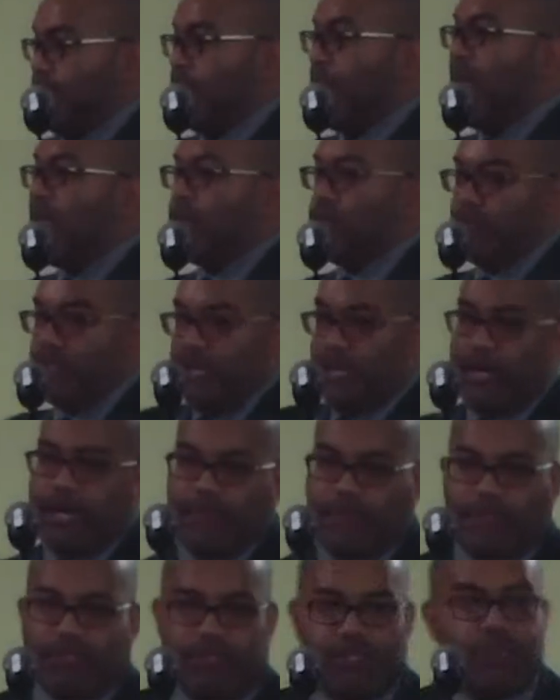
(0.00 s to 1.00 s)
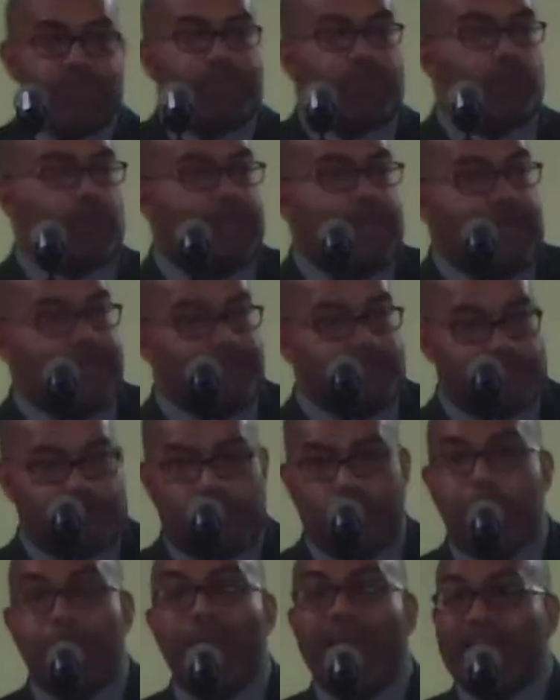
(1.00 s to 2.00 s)
patron god. Cleveland would have its
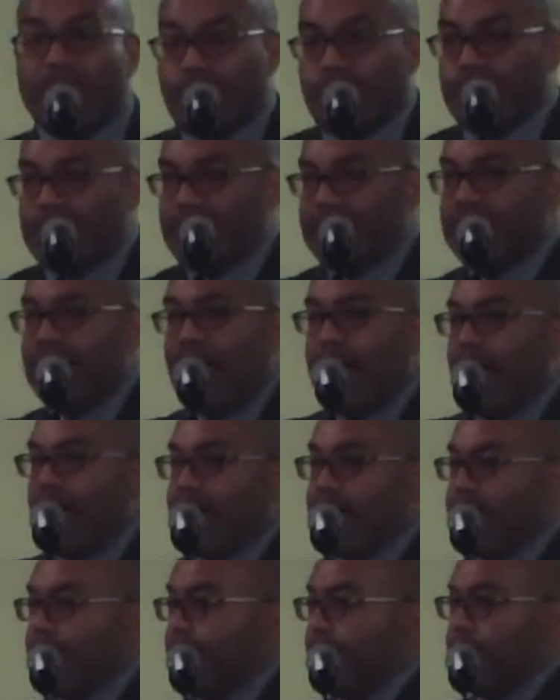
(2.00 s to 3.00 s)
own patron god.